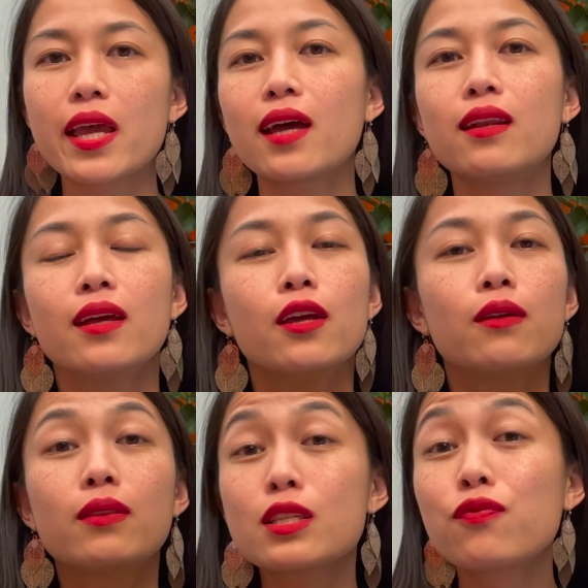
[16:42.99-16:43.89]
and
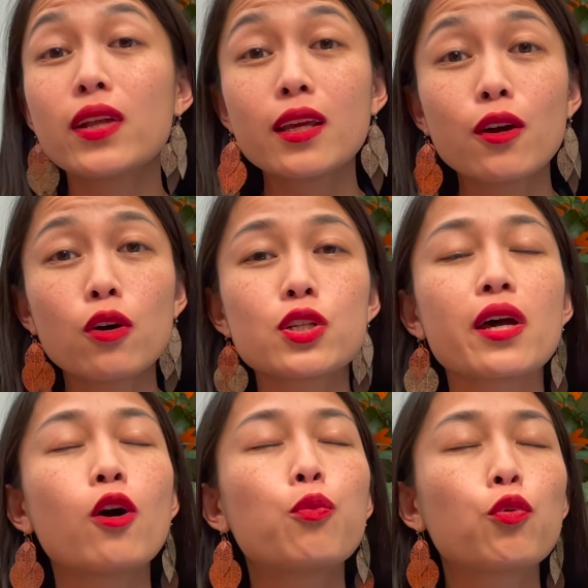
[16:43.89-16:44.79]
this video to
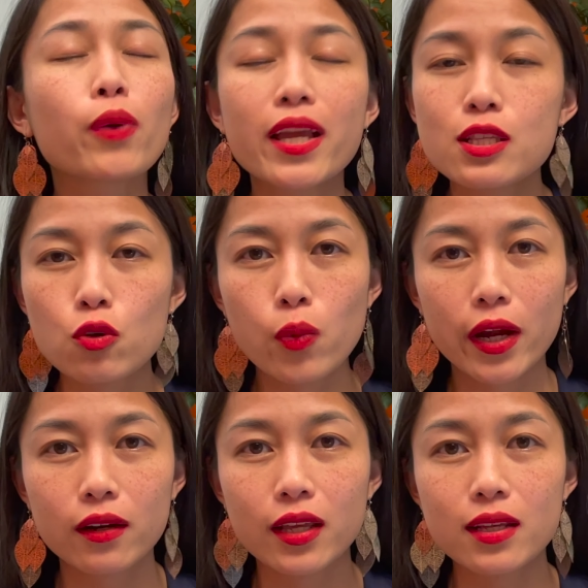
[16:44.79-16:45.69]
help raise
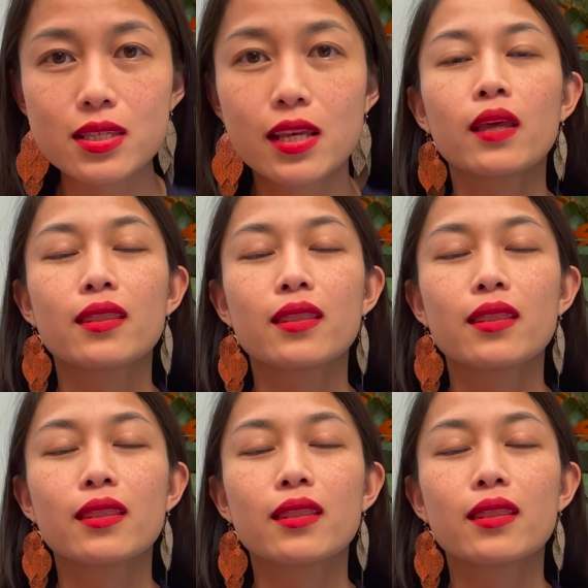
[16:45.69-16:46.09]
awareness